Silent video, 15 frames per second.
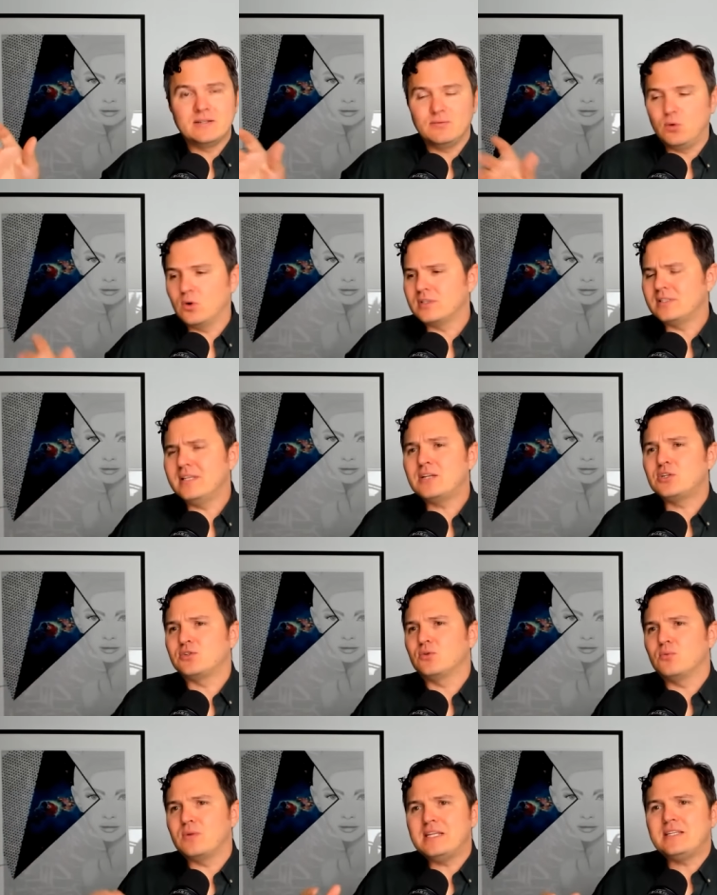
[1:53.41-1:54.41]
Of course, it's not just
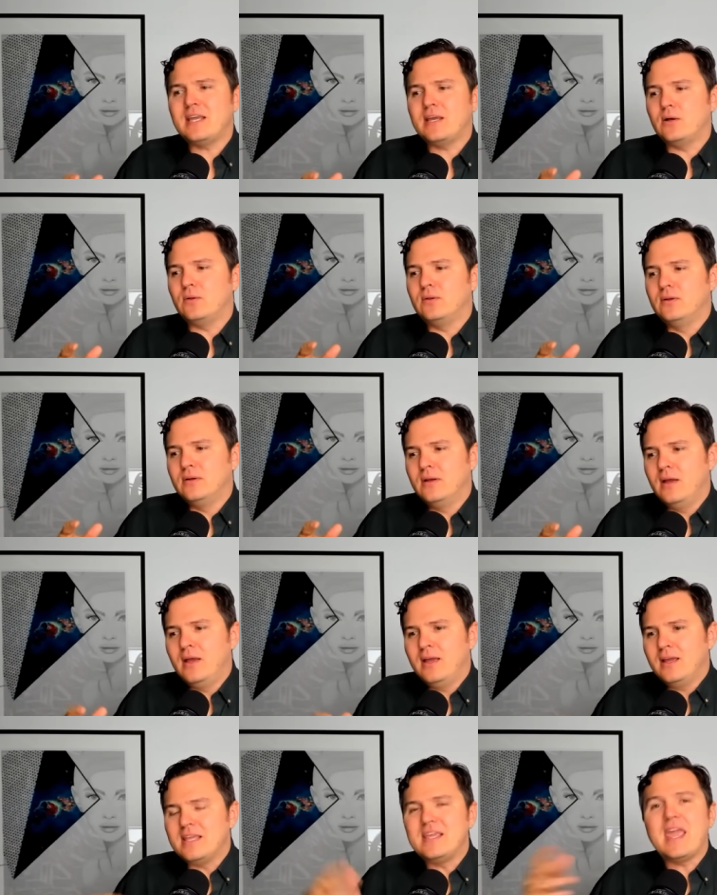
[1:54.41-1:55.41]
a retail
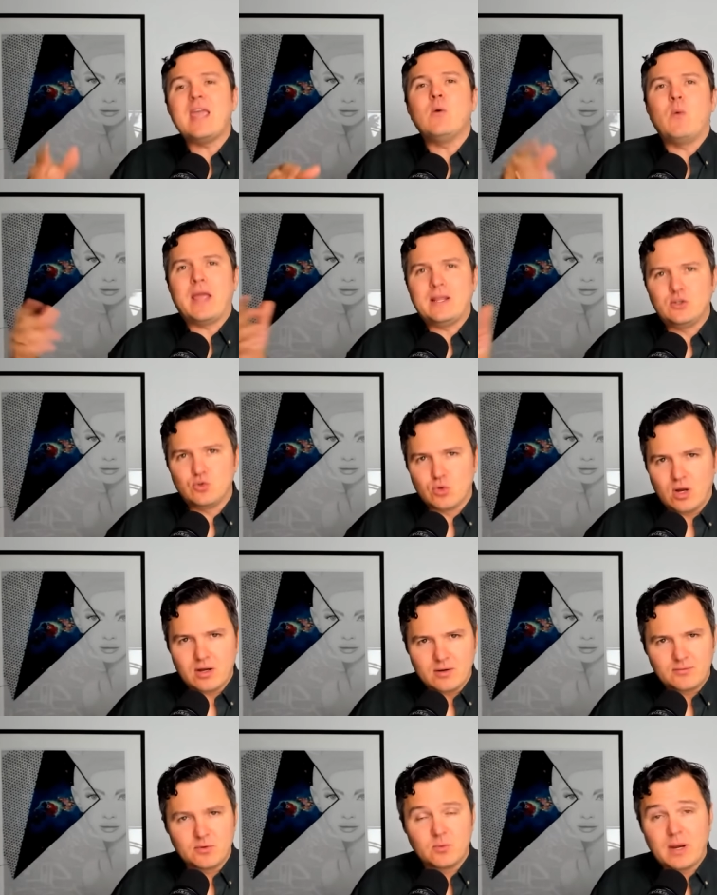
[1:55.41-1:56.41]
gateway
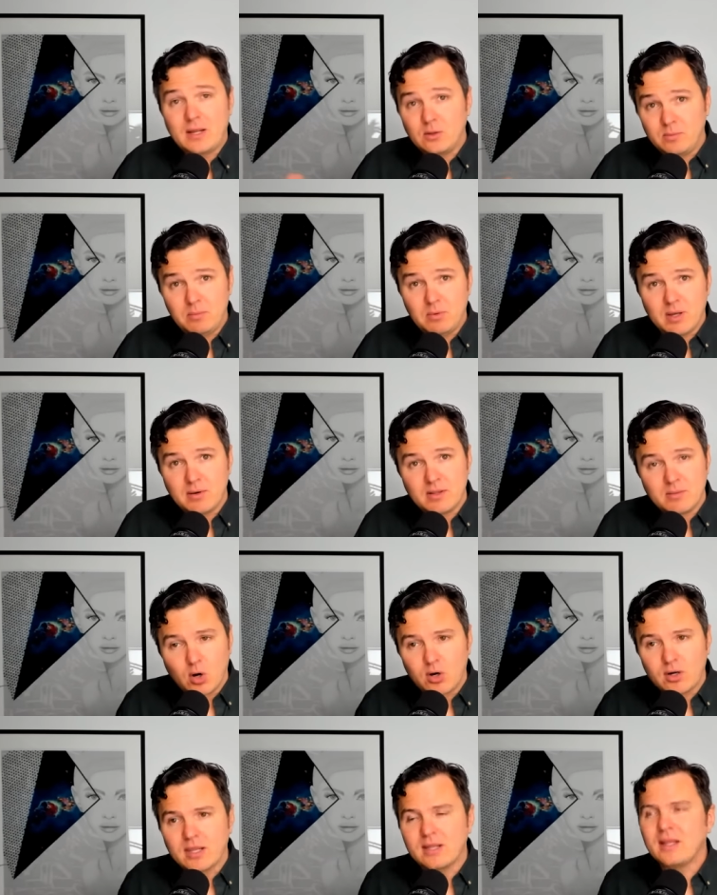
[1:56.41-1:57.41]
drug for regular people coming to the
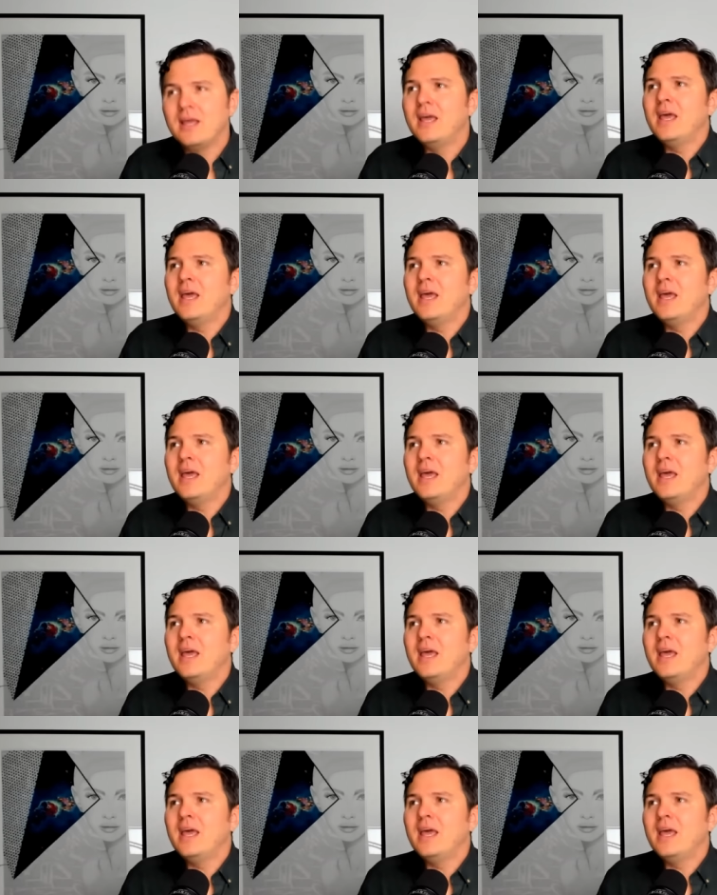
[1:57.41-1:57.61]
market.